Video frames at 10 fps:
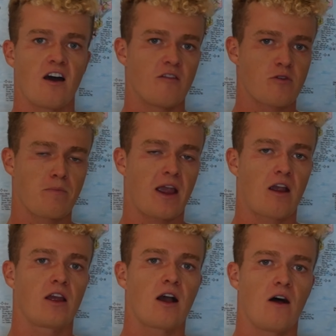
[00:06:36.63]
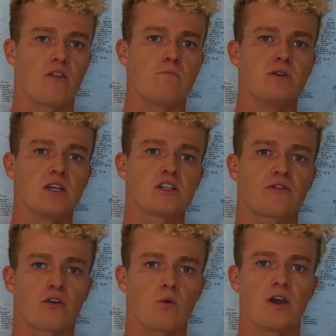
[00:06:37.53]
of preparing on the beach
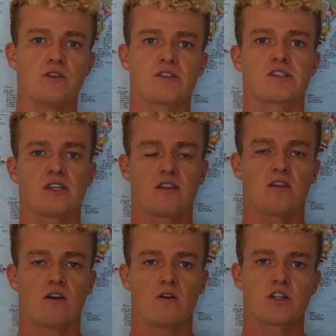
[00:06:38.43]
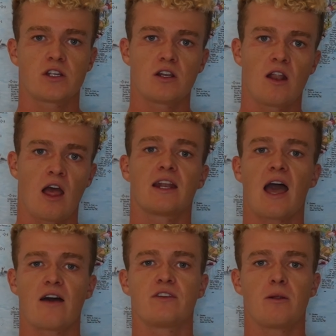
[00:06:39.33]
for what you see in the ocean can
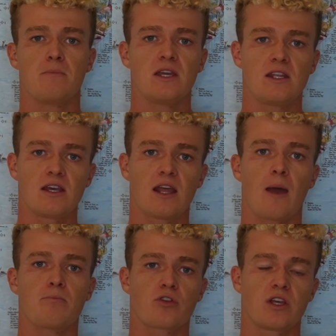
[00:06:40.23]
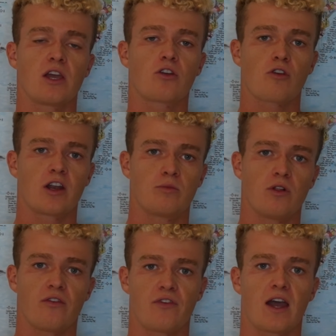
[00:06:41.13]
have an immediate and pretty
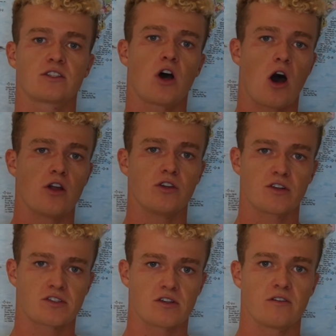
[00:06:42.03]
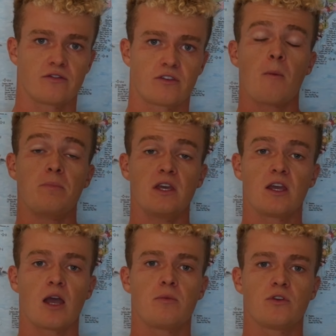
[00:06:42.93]
incredible effect on your surf.
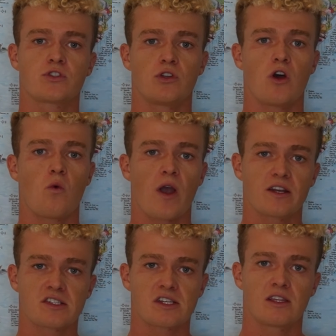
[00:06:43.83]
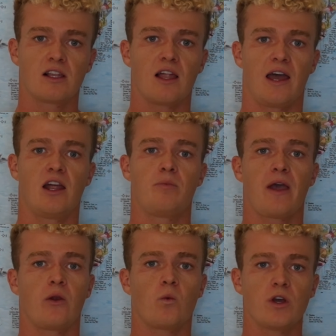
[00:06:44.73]
Being able to know where to sit in the lineup
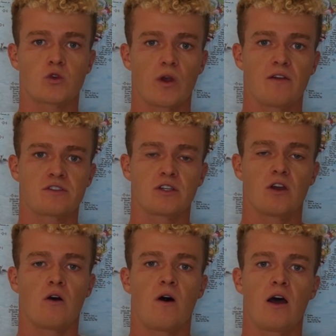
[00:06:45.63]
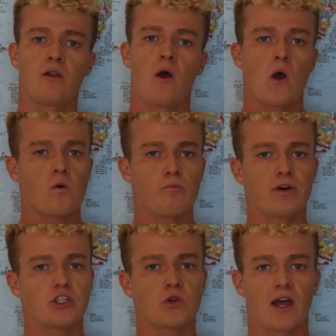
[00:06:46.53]
and which waves to go on will
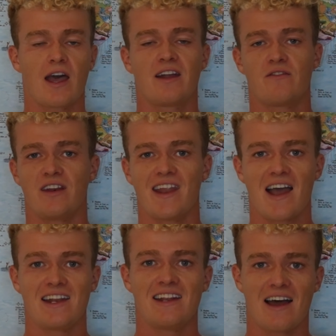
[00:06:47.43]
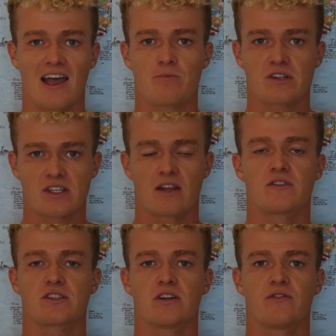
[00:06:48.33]
put you ahead of 99% of
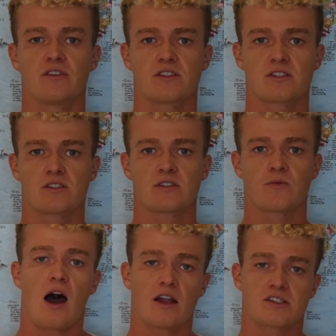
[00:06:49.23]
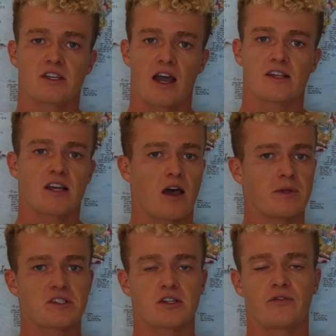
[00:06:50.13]
surfers. Honestly guys, I've
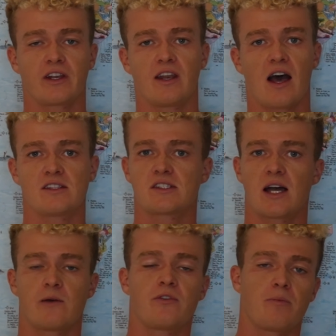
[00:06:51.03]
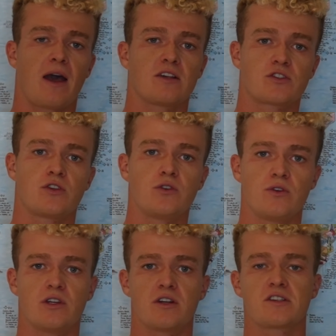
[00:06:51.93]
been surfing nonstop for the past 2
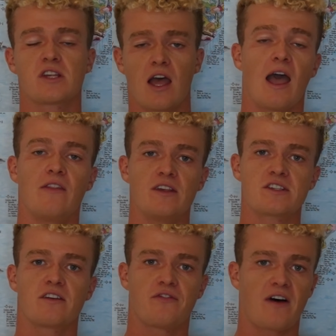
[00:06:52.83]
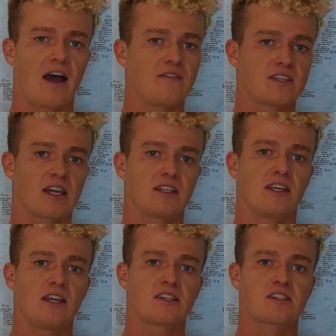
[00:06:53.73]
years, and these are the 5
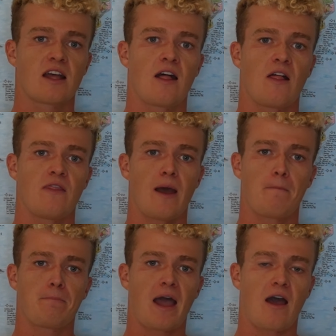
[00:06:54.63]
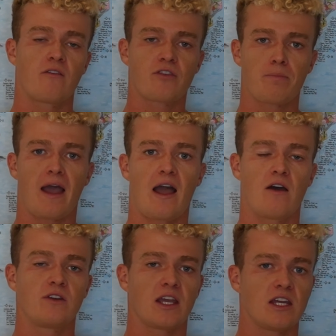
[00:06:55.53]
techniques that pound for
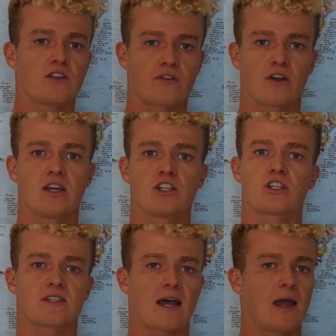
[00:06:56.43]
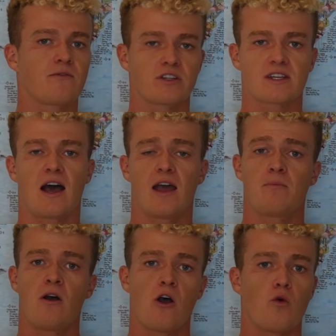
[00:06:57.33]
pound, inch for inch, time for
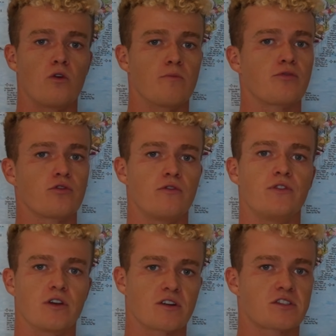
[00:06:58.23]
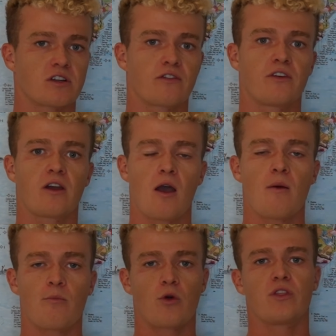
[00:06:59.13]
time will improve your surfing
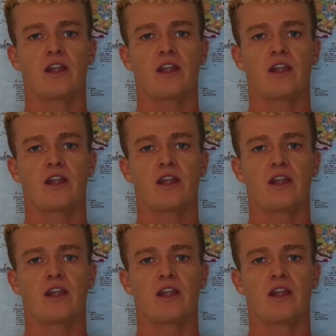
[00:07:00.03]
more than